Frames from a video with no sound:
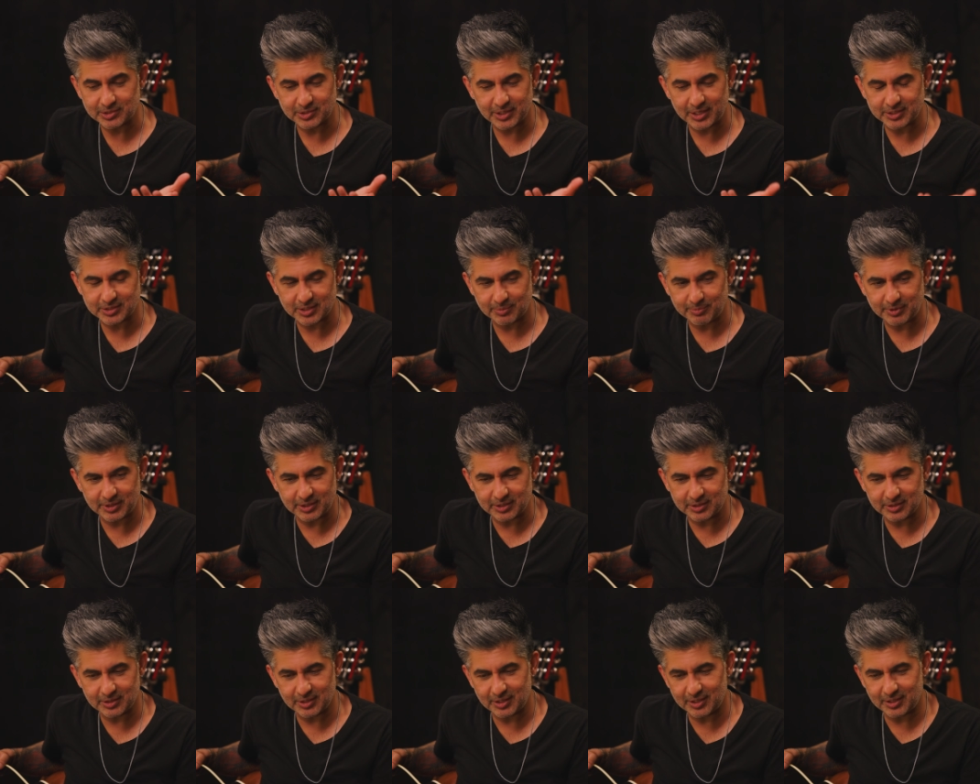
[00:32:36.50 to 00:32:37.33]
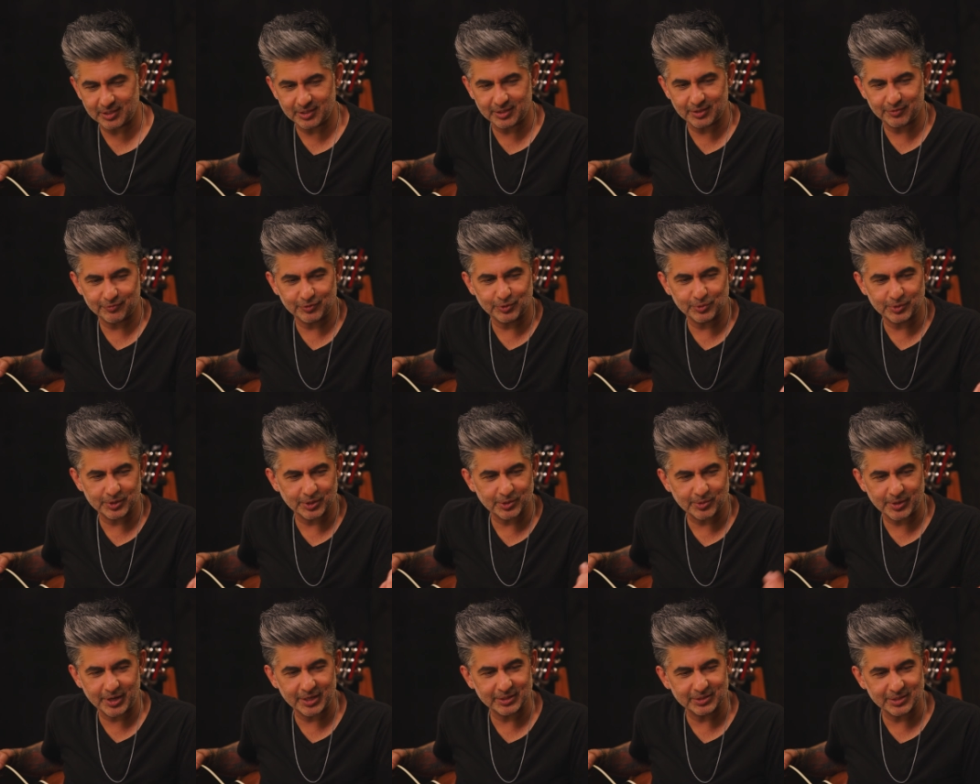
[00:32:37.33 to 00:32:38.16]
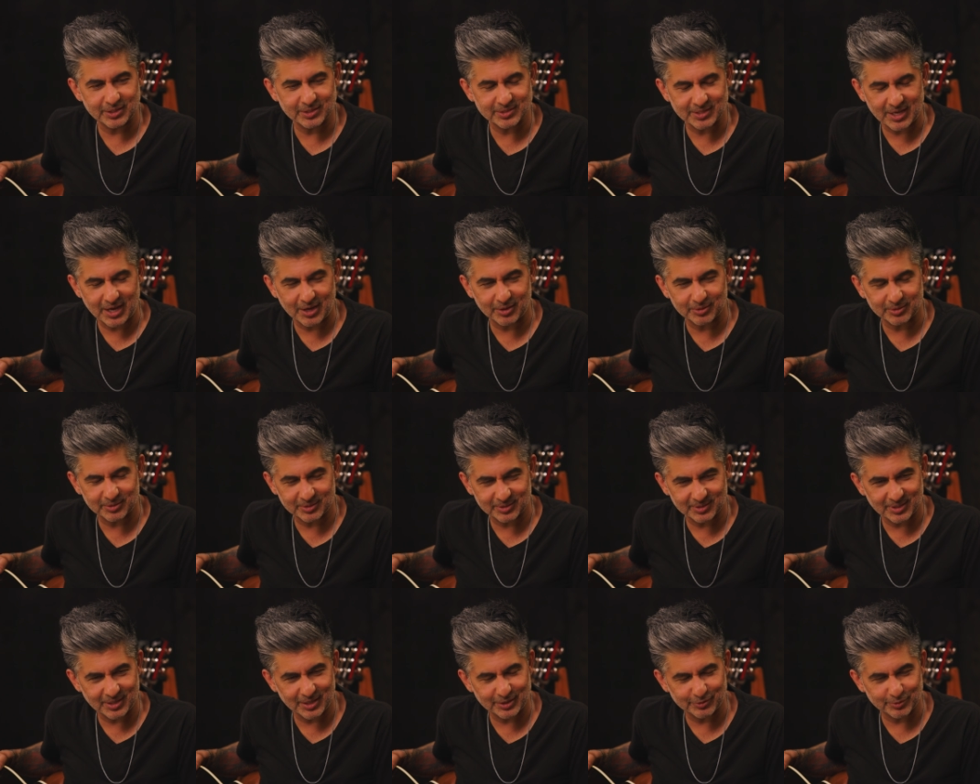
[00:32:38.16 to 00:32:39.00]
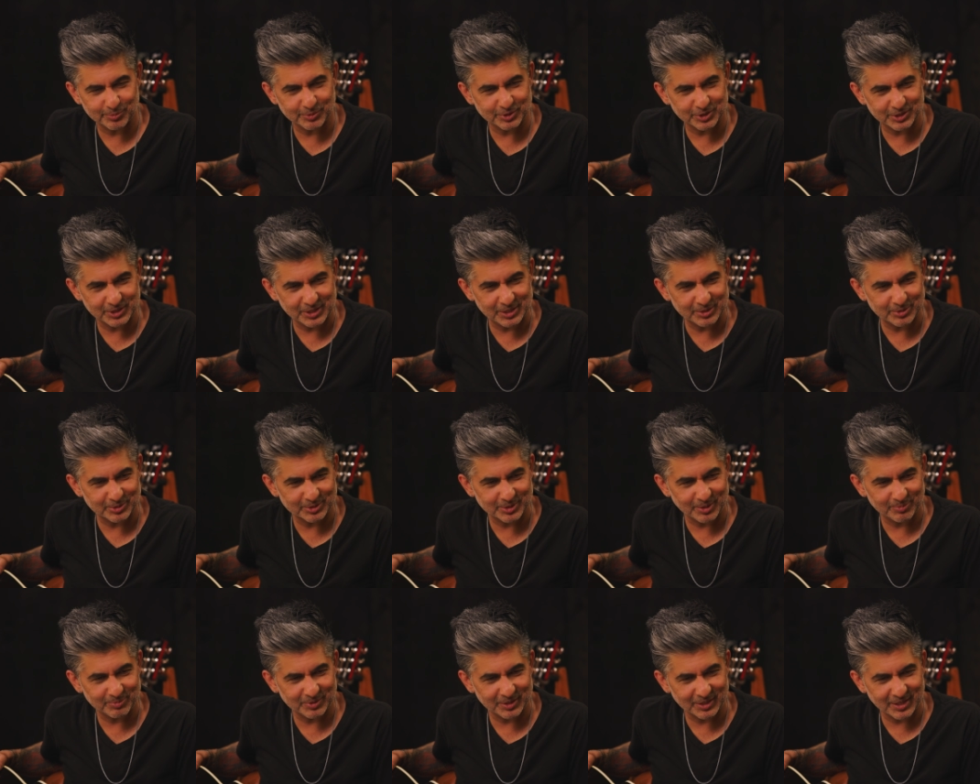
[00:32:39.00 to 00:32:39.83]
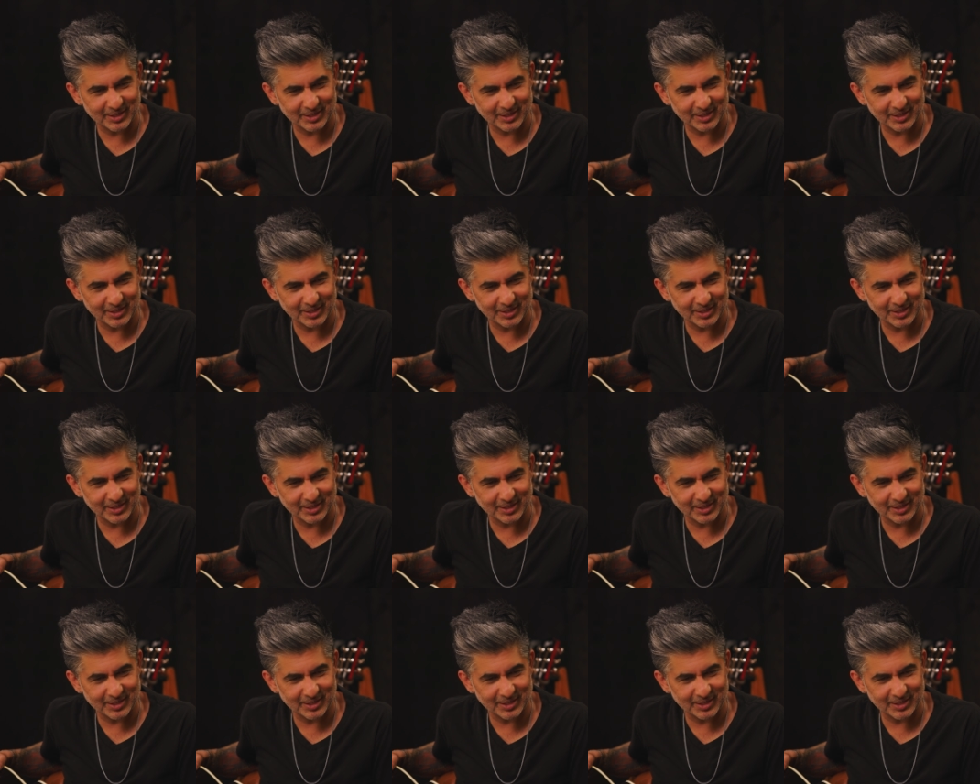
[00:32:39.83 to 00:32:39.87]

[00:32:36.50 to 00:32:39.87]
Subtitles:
sense. I mean, if you were to crank these out of a machine or something,